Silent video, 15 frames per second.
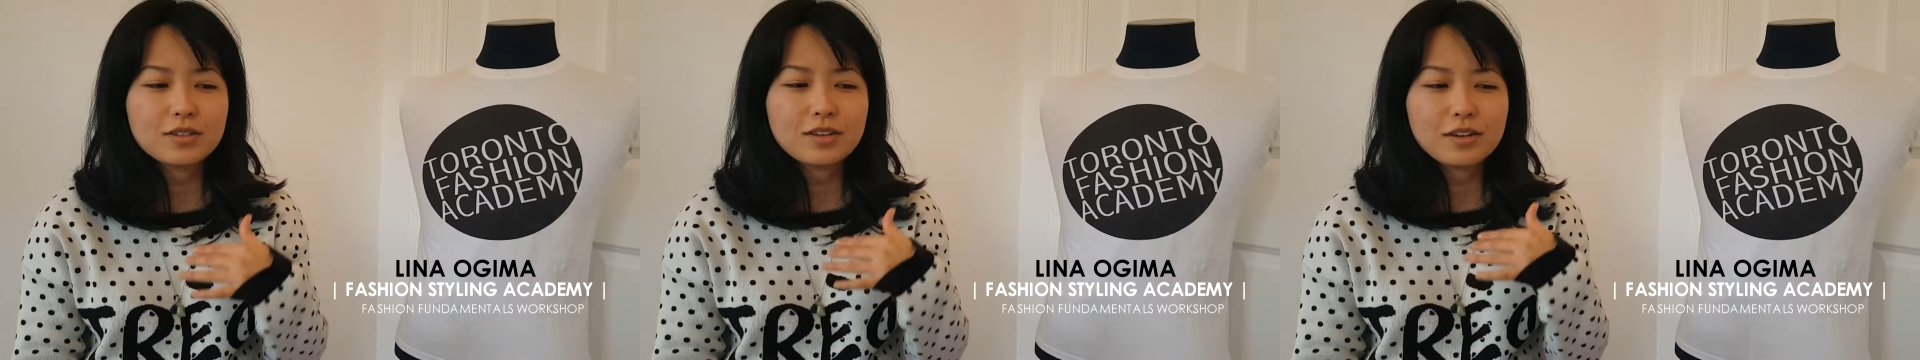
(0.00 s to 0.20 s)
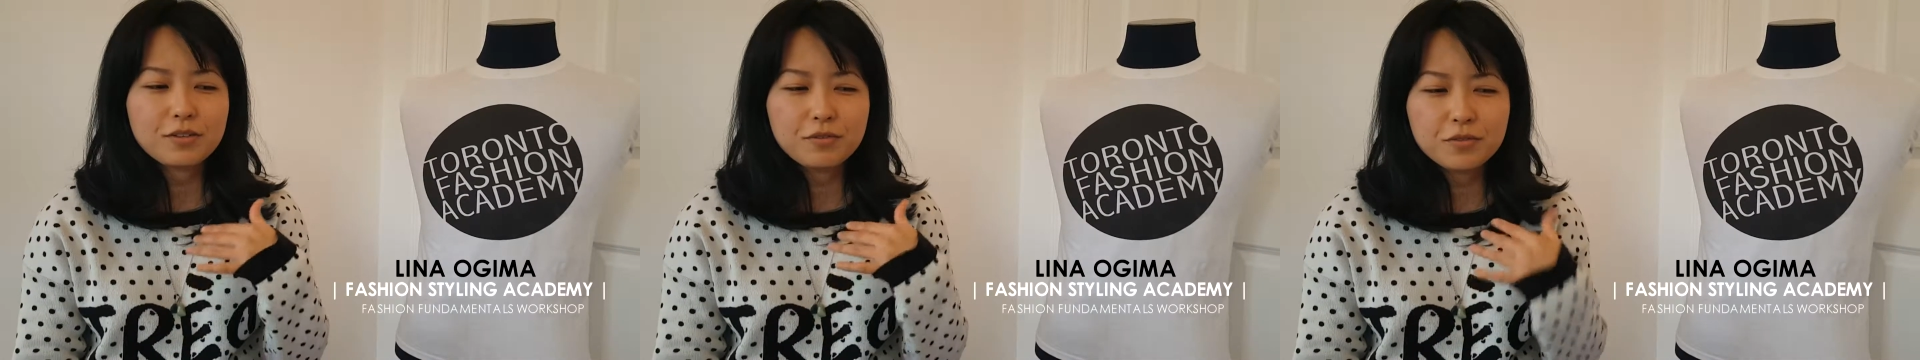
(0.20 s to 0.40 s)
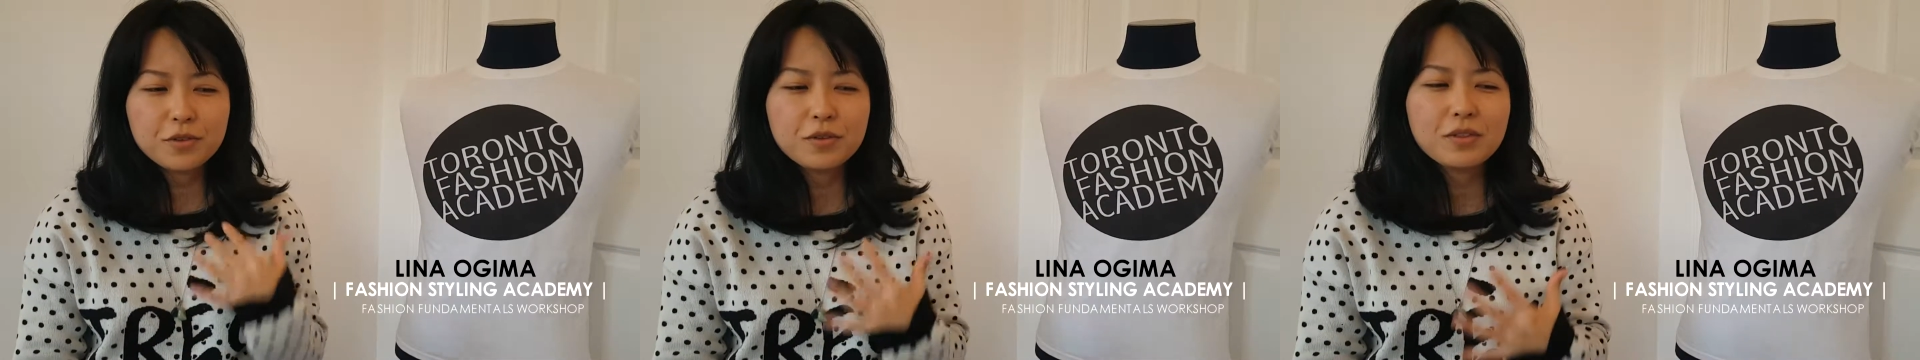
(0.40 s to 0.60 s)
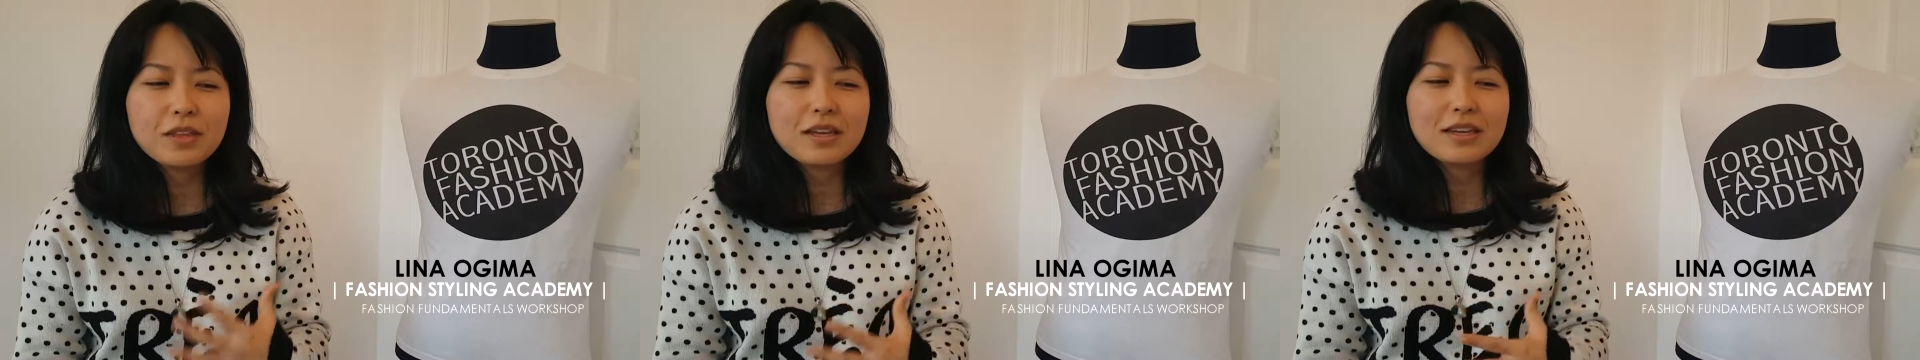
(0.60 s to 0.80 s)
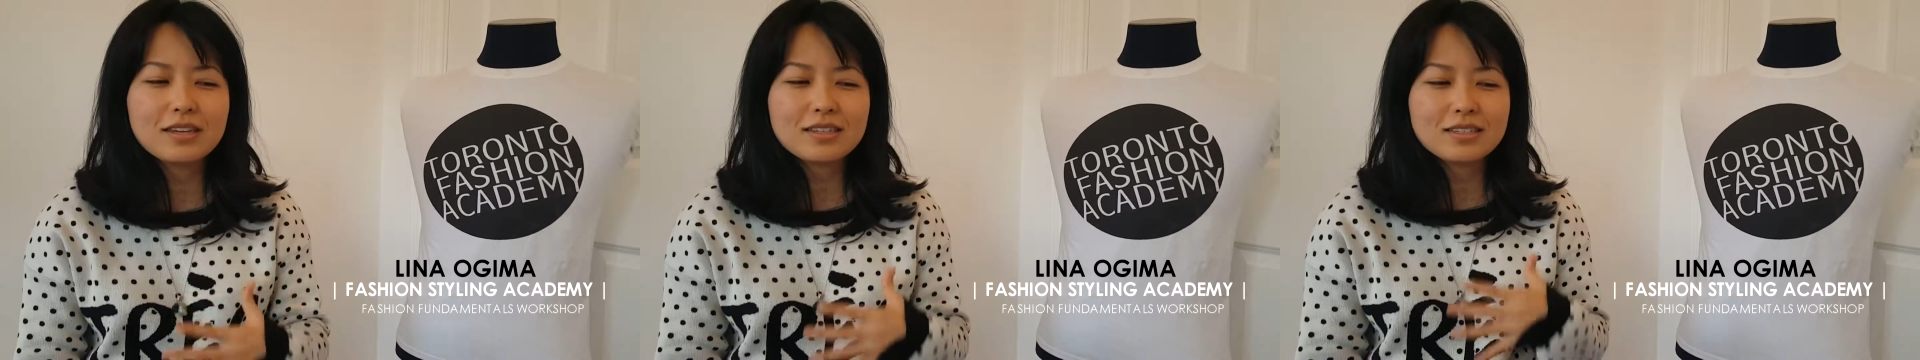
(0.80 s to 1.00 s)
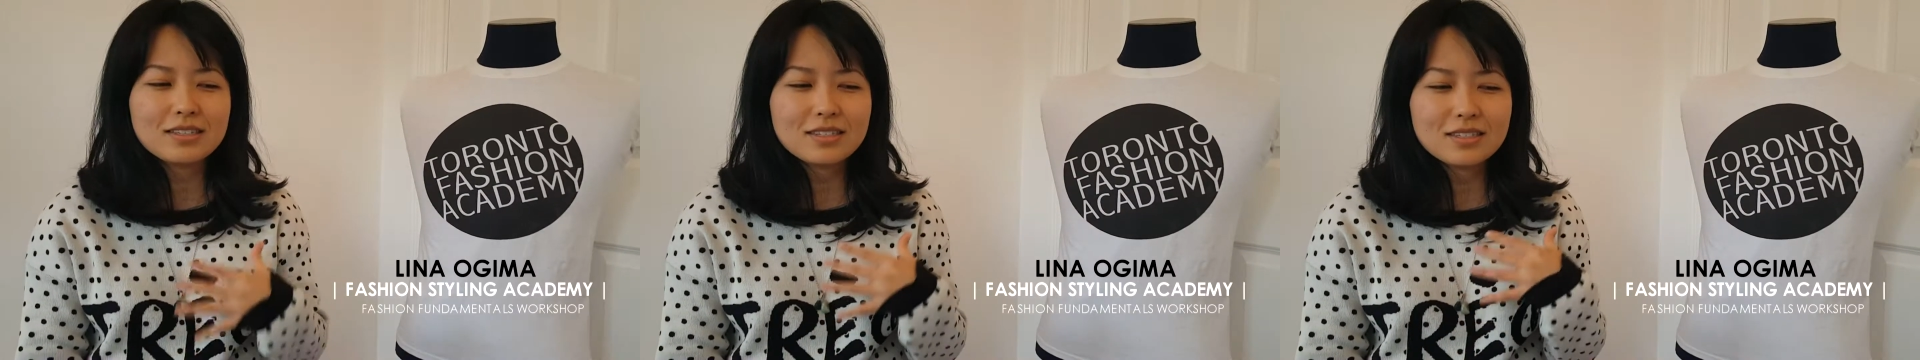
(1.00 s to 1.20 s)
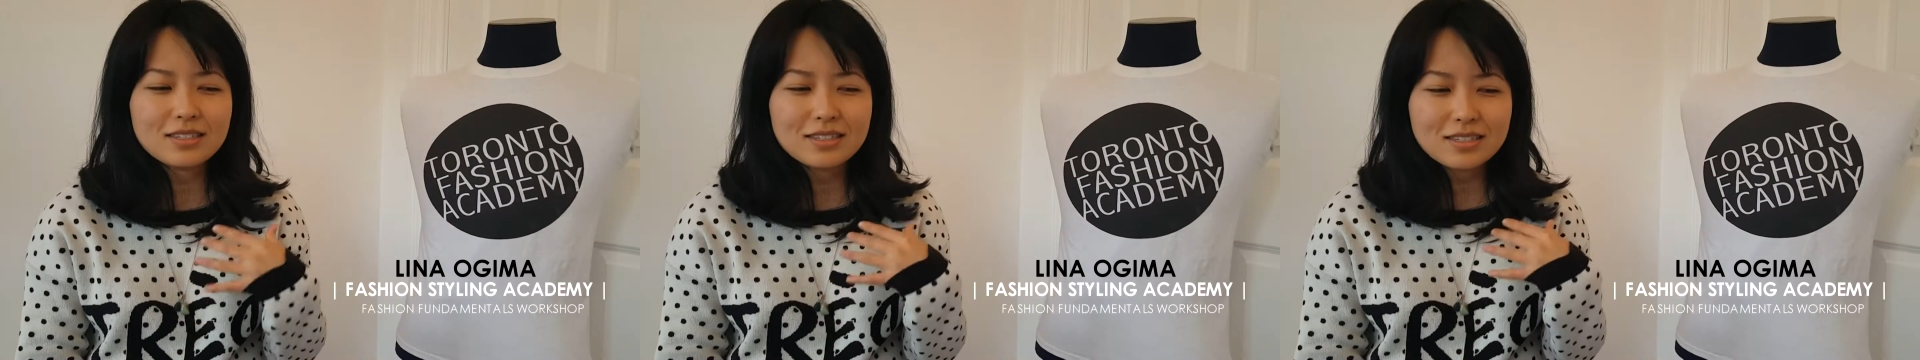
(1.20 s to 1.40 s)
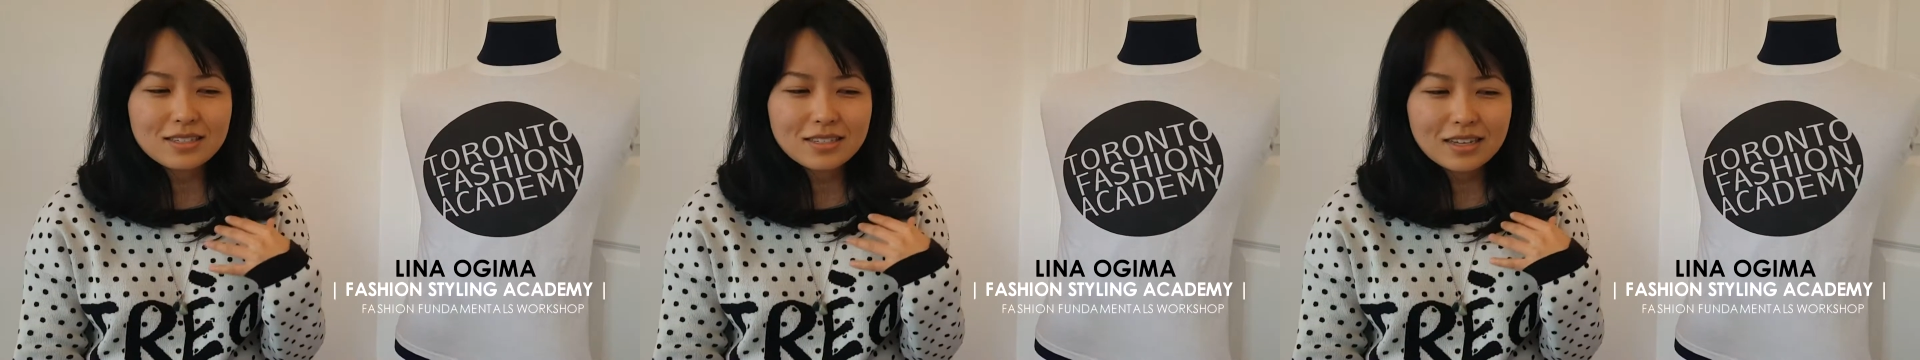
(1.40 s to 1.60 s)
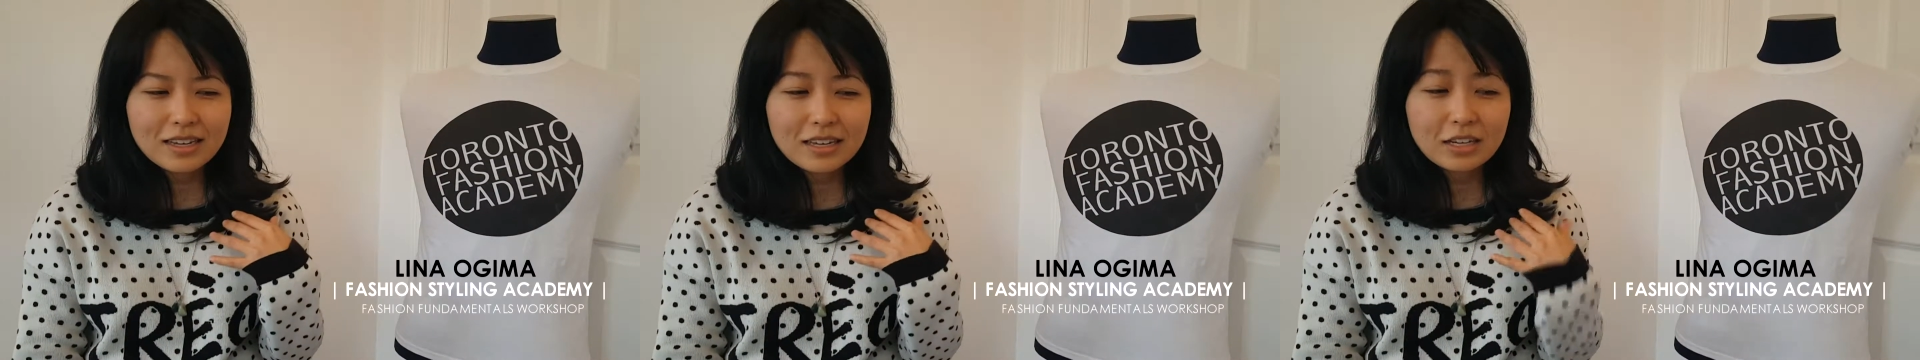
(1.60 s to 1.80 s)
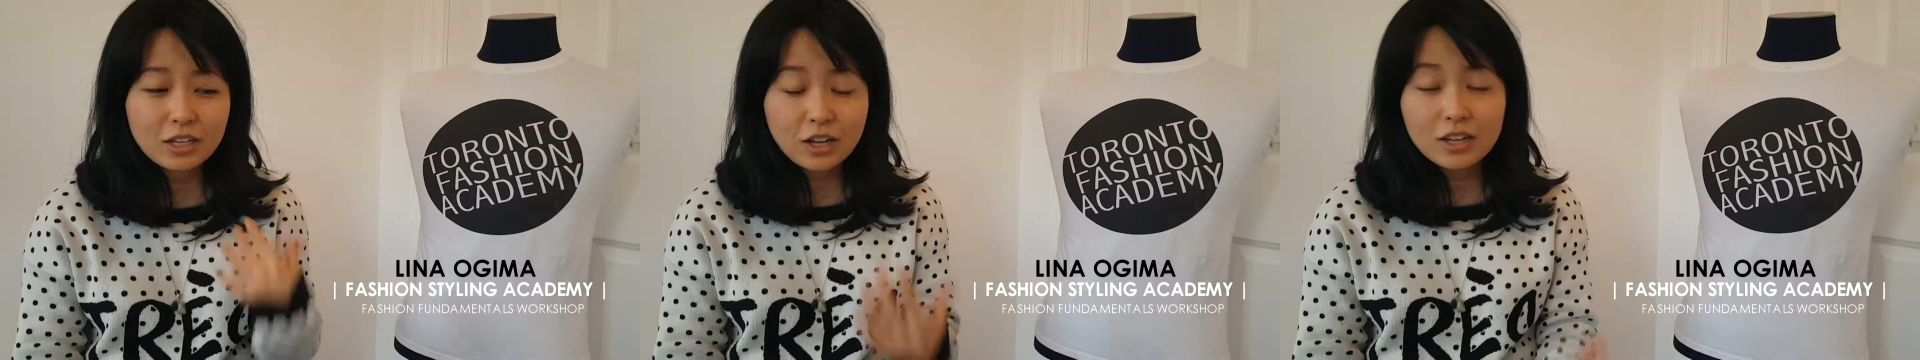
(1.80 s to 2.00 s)
a few things
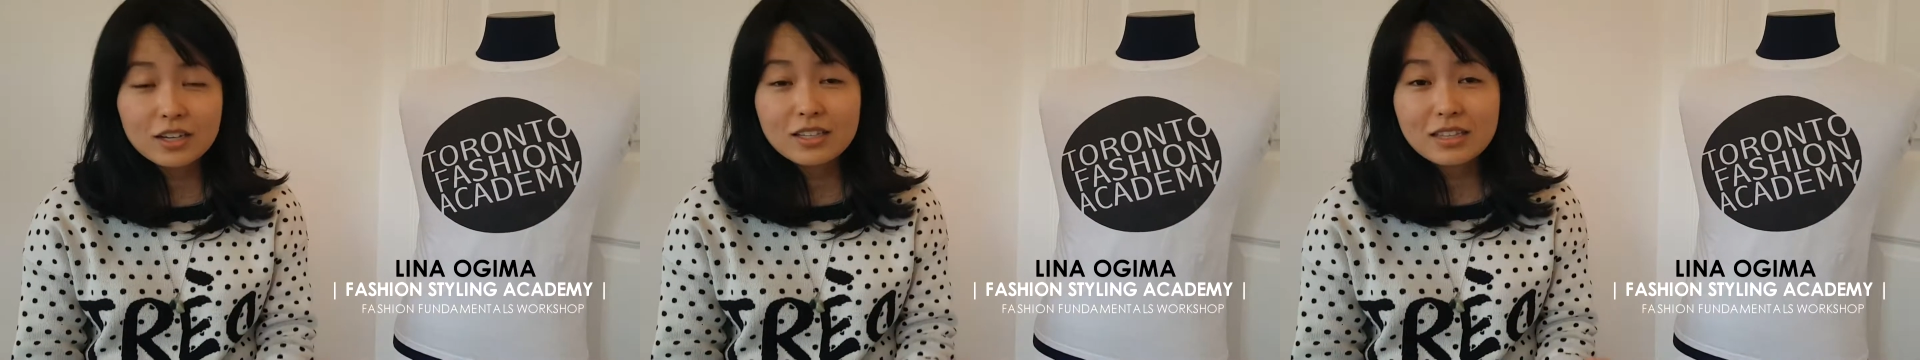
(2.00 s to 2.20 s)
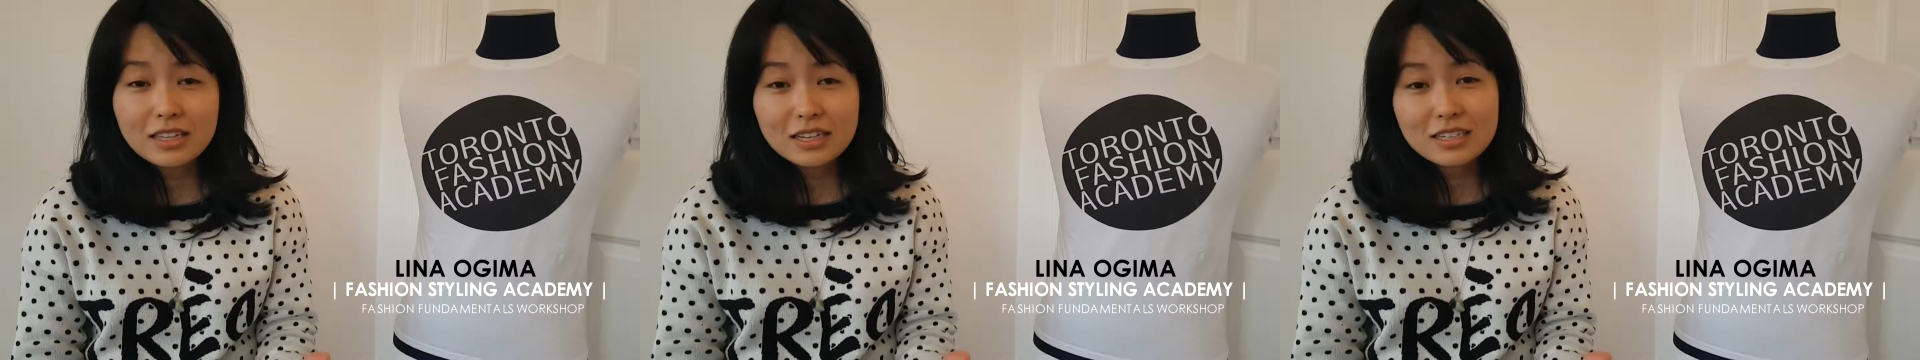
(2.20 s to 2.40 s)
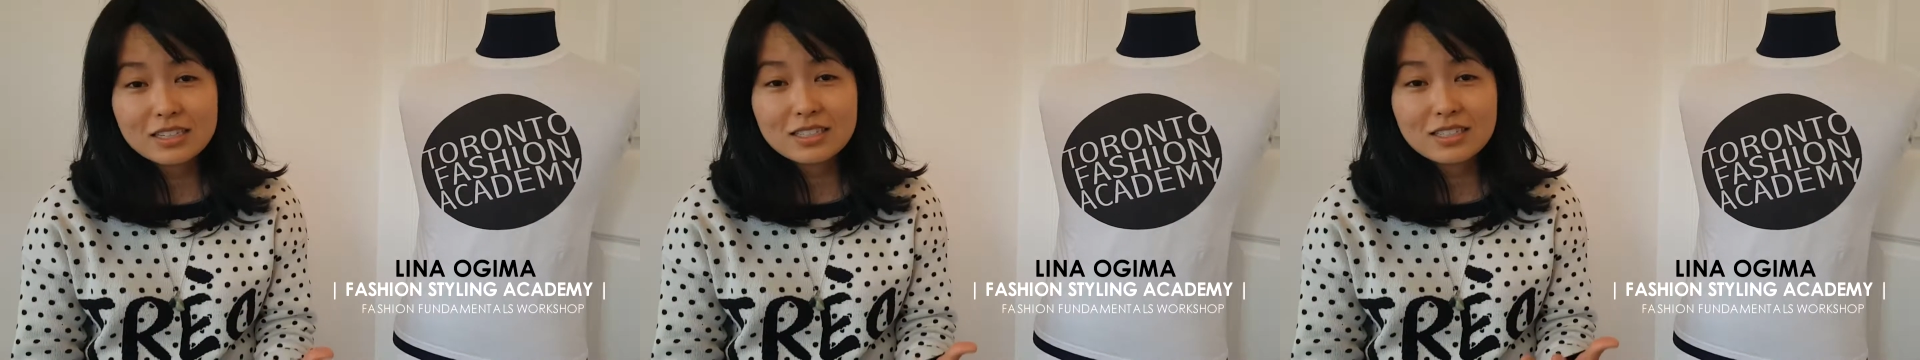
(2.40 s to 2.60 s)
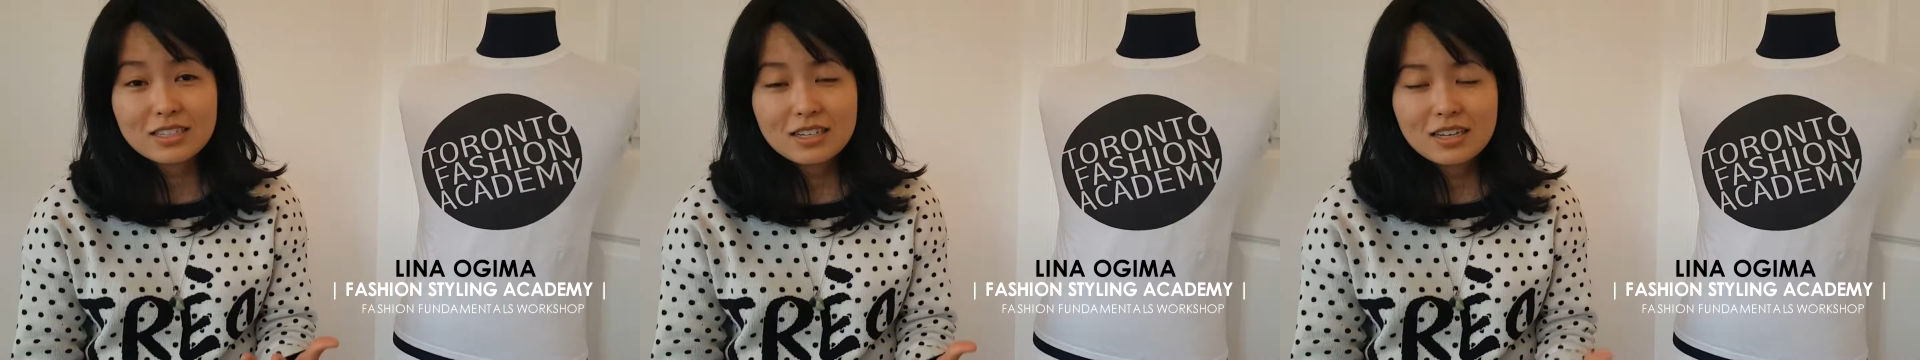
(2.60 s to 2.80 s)
and a lot of things